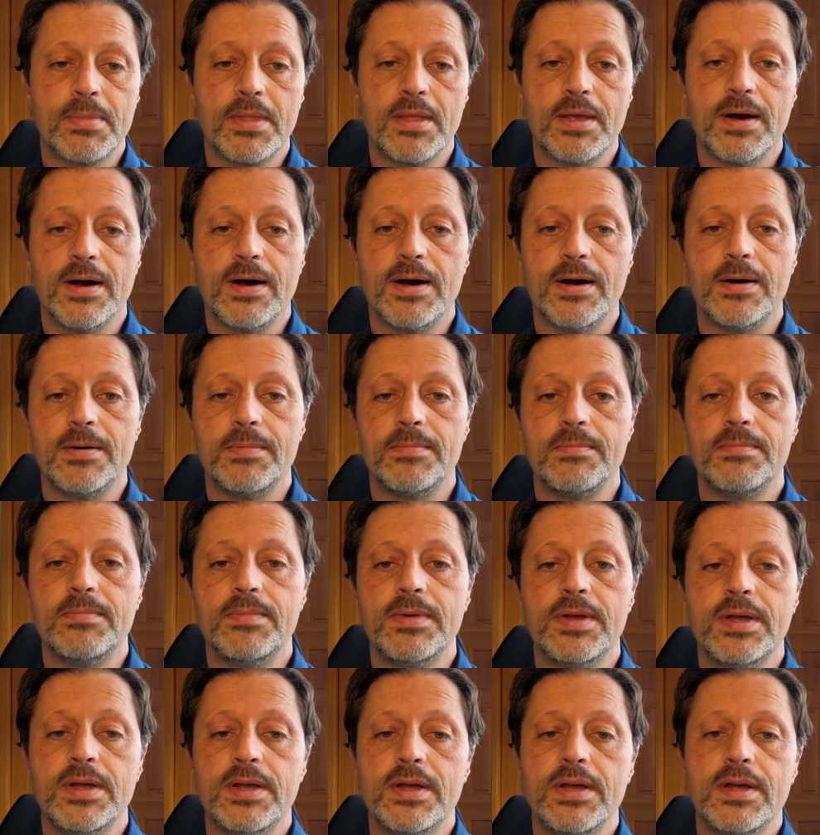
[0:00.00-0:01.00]

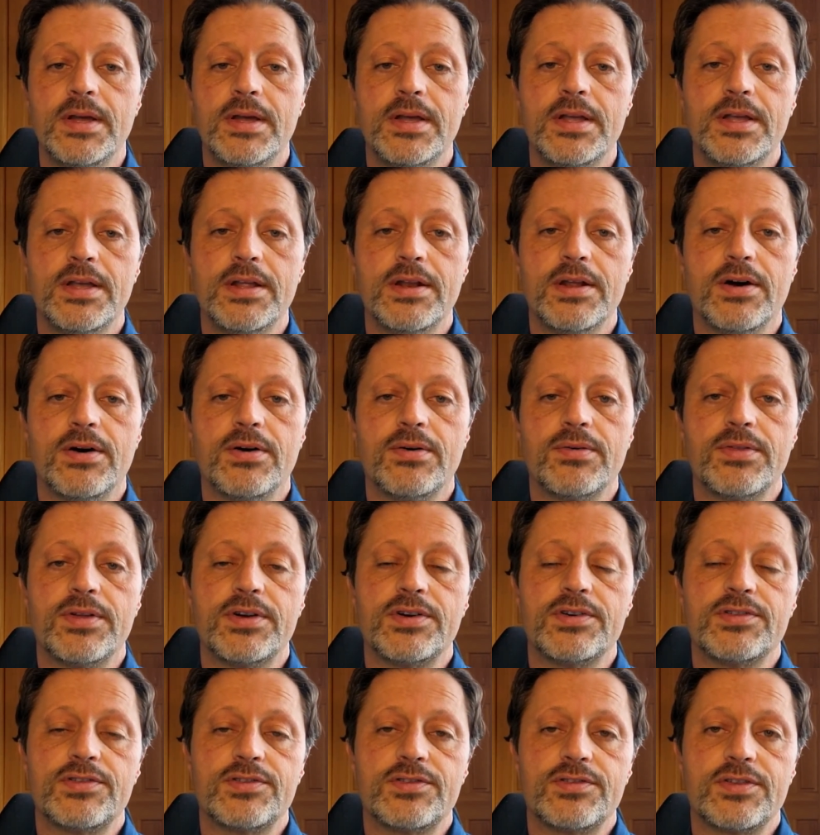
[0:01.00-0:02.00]

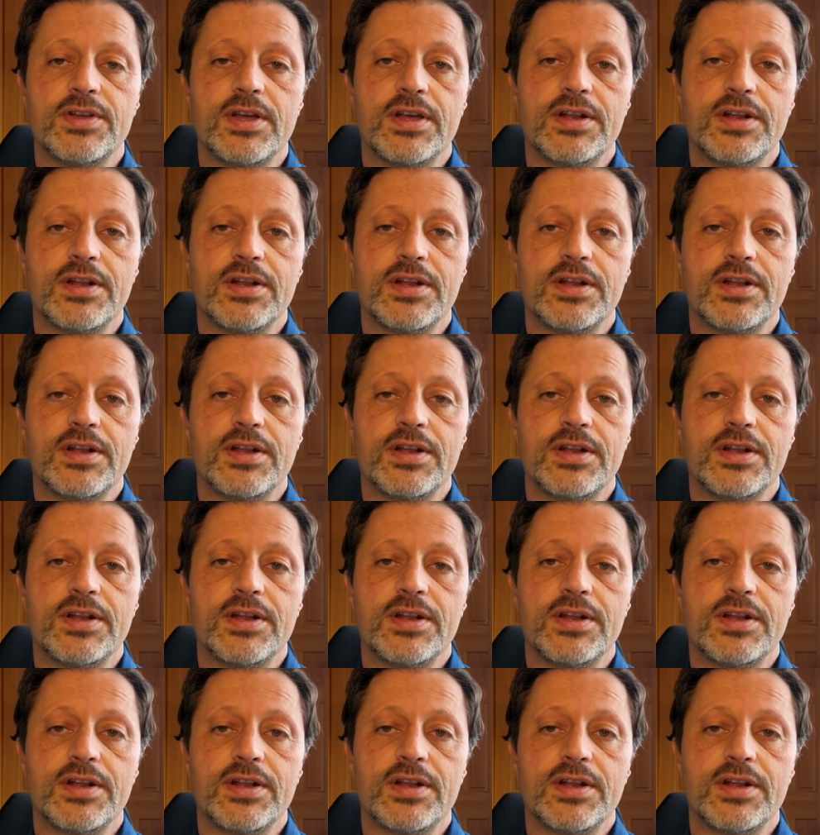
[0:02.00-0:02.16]
There's